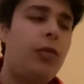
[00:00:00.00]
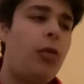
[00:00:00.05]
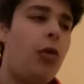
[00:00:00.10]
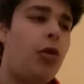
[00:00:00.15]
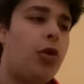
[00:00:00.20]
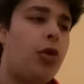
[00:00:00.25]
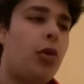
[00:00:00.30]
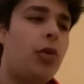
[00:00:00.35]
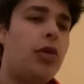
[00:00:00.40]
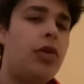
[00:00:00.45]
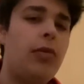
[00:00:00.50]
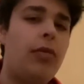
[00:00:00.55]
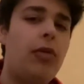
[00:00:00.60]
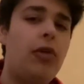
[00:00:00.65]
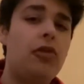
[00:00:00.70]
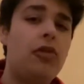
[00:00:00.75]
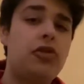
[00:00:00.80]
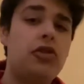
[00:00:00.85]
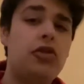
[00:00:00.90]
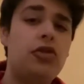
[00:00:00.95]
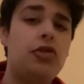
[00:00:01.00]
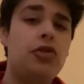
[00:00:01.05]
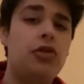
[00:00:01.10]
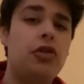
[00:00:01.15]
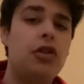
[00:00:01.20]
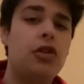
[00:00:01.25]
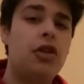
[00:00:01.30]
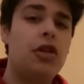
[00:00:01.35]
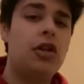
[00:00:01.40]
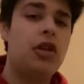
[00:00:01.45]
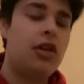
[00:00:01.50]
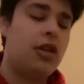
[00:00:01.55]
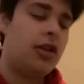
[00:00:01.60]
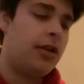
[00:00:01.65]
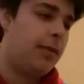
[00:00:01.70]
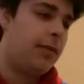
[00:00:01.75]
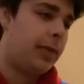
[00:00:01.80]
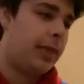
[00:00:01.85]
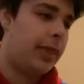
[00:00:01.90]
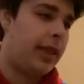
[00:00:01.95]
throwing the ball to,
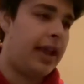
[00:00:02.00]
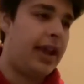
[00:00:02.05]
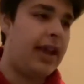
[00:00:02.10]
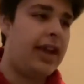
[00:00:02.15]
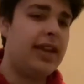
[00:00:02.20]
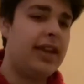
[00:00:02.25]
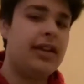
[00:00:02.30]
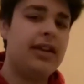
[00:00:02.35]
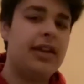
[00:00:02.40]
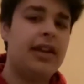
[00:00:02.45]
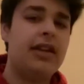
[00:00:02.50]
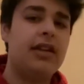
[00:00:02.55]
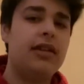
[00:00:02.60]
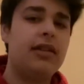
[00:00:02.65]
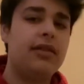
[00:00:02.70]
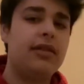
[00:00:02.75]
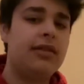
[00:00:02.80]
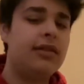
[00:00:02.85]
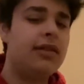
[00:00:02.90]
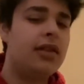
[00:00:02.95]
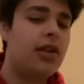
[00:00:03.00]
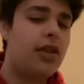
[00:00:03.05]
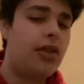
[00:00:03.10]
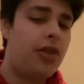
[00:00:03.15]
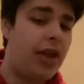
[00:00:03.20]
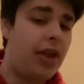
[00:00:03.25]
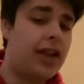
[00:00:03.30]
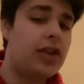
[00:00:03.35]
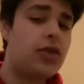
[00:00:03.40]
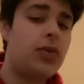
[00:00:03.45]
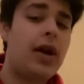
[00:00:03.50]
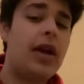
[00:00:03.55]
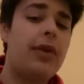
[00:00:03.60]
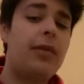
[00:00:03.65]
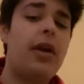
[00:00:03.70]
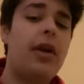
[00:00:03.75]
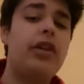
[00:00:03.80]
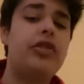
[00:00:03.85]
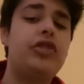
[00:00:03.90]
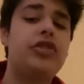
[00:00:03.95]
and that's why
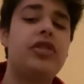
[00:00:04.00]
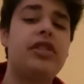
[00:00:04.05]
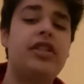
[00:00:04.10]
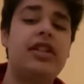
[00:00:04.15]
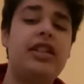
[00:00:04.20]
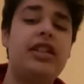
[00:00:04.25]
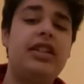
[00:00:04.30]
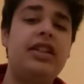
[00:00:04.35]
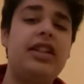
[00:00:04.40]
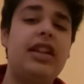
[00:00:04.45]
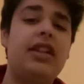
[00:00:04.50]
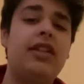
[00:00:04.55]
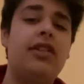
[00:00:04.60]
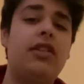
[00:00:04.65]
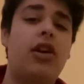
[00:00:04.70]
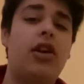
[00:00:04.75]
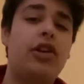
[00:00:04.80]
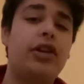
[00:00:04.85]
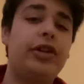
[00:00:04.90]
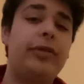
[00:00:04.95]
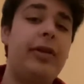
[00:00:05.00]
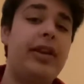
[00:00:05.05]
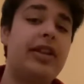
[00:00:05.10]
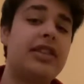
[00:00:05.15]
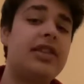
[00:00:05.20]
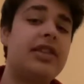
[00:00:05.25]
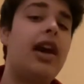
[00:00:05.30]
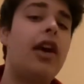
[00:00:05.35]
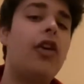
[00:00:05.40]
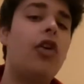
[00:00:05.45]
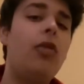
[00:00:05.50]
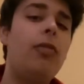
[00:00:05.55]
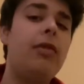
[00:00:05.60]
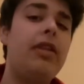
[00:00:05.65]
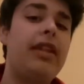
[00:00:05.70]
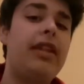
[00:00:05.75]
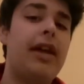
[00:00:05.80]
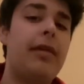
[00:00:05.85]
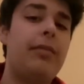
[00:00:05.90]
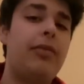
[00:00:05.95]
Rogers and Etienne are good picks. Not only
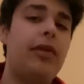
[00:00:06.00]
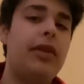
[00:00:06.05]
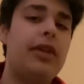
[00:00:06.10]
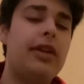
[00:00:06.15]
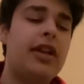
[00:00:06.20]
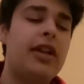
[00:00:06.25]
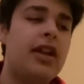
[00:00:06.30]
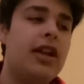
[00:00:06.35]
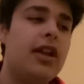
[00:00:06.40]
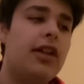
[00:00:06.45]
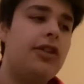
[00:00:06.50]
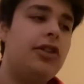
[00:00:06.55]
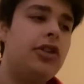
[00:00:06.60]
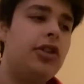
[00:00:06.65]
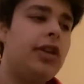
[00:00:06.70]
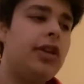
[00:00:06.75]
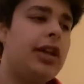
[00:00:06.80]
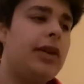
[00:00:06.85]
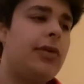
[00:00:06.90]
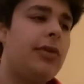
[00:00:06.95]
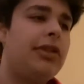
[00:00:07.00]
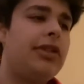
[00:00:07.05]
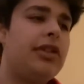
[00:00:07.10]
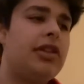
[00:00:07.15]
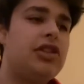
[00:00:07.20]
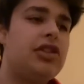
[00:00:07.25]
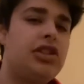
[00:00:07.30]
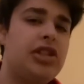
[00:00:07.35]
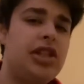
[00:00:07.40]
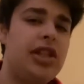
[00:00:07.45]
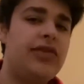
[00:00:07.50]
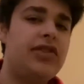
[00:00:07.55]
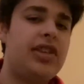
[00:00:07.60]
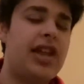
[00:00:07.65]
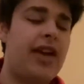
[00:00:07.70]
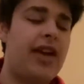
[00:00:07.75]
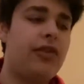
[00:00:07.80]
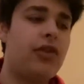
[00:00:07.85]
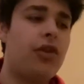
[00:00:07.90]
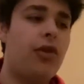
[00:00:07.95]
that, but you look at what the Chiefs
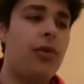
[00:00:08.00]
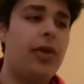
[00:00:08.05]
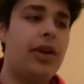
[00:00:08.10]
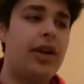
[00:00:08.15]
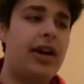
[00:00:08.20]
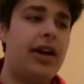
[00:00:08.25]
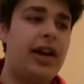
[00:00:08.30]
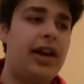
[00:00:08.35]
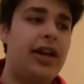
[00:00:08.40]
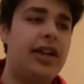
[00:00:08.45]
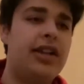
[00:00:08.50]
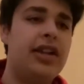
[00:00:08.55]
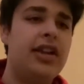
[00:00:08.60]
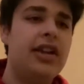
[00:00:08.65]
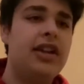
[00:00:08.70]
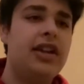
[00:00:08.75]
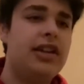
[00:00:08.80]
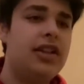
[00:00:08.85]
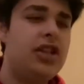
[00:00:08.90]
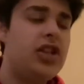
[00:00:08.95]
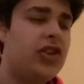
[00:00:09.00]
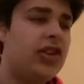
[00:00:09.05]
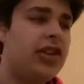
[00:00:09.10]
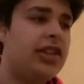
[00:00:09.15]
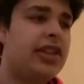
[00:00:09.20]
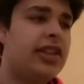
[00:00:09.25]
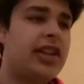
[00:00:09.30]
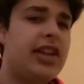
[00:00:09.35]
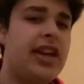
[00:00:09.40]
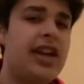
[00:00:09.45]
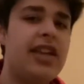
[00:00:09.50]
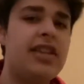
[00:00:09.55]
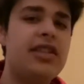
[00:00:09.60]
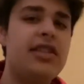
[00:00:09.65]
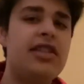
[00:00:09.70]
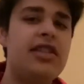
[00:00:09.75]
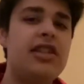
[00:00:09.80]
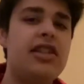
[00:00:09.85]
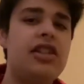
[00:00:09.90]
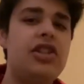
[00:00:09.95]
have going on. You look at the
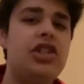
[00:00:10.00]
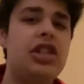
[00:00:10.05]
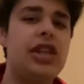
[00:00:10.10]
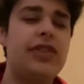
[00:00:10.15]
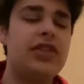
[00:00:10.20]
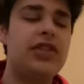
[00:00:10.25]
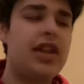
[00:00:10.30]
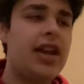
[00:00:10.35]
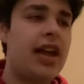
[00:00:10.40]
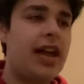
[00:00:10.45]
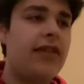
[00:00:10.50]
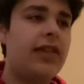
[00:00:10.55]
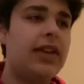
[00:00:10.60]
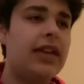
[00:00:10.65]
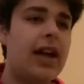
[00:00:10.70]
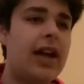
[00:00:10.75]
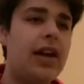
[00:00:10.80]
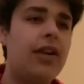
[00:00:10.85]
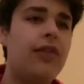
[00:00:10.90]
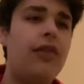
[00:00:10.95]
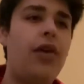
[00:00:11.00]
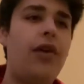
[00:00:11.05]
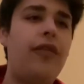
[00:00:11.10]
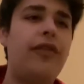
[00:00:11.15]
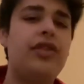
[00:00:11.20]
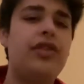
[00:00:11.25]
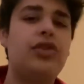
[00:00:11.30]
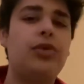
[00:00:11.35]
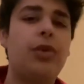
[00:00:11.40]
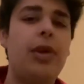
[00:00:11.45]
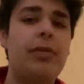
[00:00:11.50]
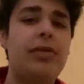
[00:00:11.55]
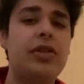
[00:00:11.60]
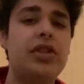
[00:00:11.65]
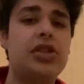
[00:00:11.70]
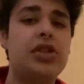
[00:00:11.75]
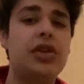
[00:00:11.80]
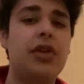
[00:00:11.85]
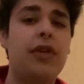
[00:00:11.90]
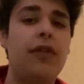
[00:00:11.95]
Kansas City Chiefs. They have a lot of offense
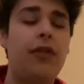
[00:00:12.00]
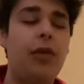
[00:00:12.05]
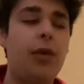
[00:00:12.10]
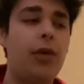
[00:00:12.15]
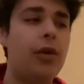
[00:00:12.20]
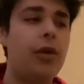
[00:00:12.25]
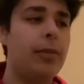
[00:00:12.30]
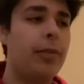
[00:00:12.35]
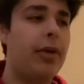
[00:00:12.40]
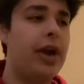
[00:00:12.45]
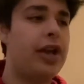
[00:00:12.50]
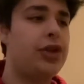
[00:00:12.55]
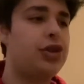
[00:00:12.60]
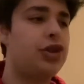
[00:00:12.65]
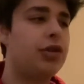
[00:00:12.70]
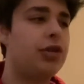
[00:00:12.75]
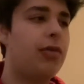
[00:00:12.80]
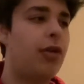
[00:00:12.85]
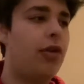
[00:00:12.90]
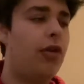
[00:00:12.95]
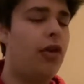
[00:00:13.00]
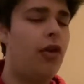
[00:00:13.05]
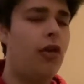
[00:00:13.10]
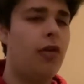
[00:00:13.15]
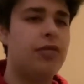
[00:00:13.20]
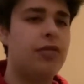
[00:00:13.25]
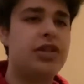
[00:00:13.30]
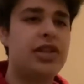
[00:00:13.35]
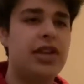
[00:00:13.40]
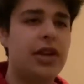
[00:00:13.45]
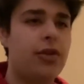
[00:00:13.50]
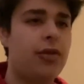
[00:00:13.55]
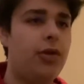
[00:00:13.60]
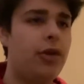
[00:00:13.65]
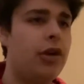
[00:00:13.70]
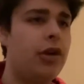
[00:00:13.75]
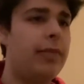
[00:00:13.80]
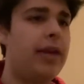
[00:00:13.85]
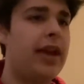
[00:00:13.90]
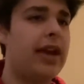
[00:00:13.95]
weapons for Patrick Mahomes, their
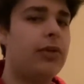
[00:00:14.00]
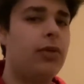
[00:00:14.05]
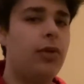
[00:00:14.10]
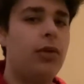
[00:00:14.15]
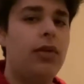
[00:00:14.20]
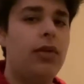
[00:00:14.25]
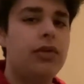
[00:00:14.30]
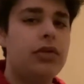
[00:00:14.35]
quarterback. Well,